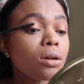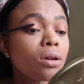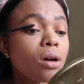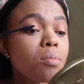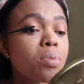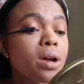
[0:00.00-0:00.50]

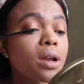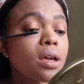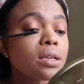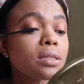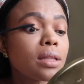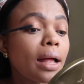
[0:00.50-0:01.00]
your brain
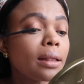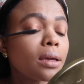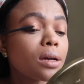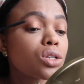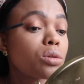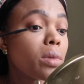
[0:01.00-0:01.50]
is not
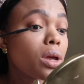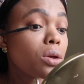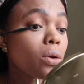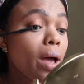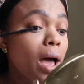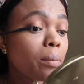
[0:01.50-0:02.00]
there to make
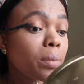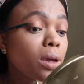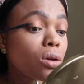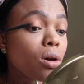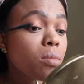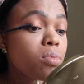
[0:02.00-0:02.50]
you happy.
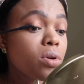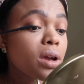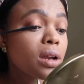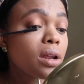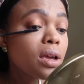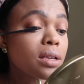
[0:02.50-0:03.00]
Your
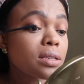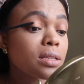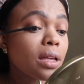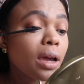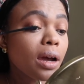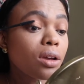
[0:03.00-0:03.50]
brain is
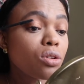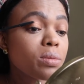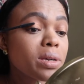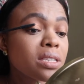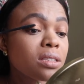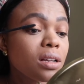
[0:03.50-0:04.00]
there.
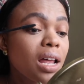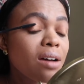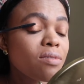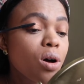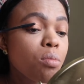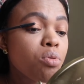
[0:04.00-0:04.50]
We still
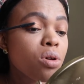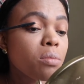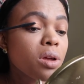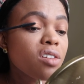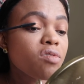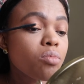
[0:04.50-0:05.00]
have our
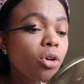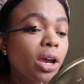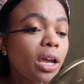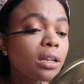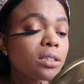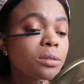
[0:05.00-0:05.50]
primitive
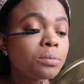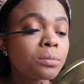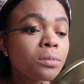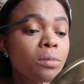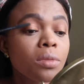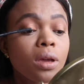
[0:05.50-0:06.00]
brains.
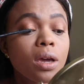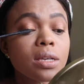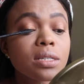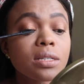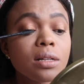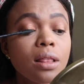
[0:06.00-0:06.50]
It
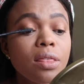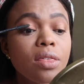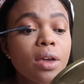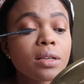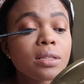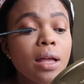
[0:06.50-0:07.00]
still
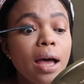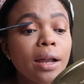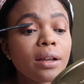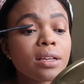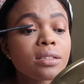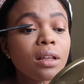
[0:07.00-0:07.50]
thinks
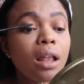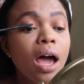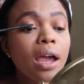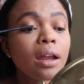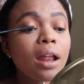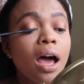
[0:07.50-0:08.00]
that there's a
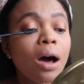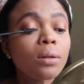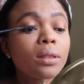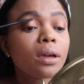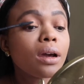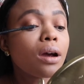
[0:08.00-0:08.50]
lion
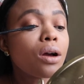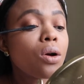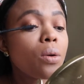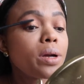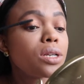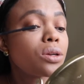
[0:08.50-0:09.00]
out there
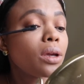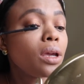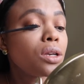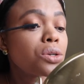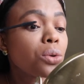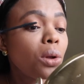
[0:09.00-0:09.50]
going to
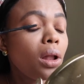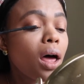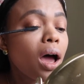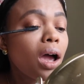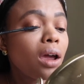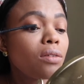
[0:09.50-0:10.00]
eat you
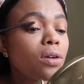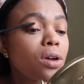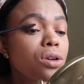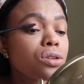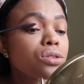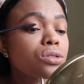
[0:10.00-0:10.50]
alive.
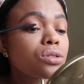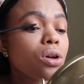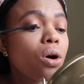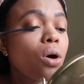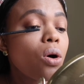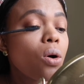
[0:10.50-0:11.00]

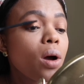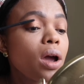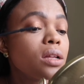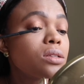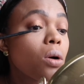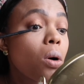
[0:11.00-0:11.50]
So
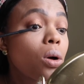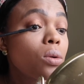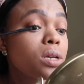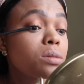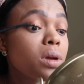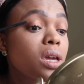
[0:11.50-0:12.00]
it's
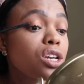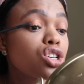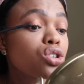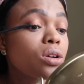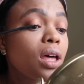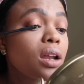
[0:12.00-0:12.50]
always making
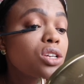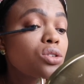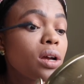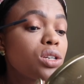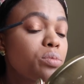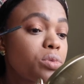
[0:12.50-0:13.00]
sure that it's
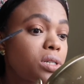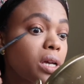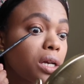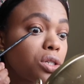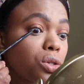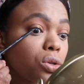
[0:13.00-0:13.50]
trying to
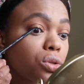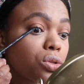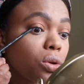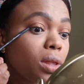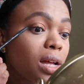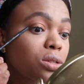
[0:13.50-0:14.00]
protect you.
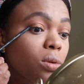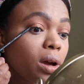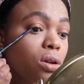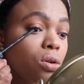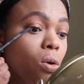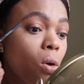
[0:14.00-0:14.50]
So that's why
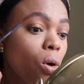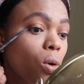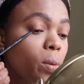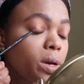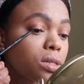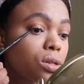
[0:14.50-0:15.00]
you
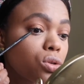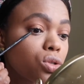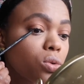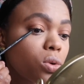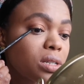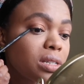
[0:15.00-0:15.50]
always go
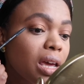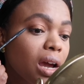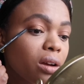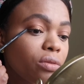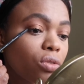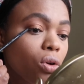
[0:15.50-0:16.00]
towards
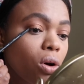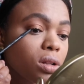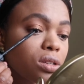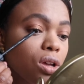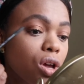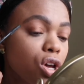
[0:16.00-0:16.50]
negative
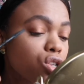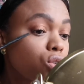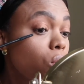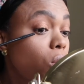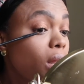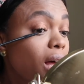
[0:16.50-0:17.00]
thoughts.
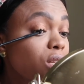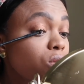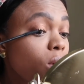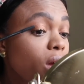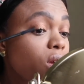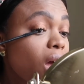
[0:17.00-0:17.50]
So that's
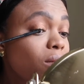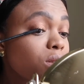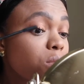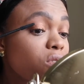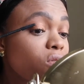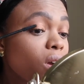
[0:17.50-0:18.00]
why you have
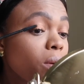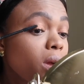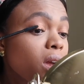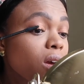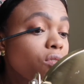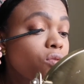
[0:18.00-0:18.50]
to be very
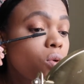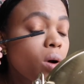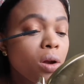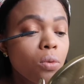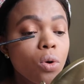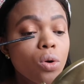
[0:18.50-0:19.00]
careful
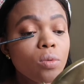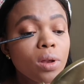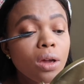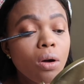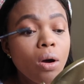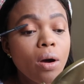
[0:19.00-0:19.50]
and work
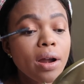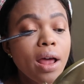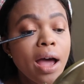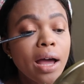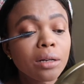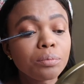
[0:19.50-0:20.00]
really hard
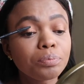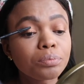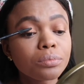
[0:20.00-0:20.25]
at,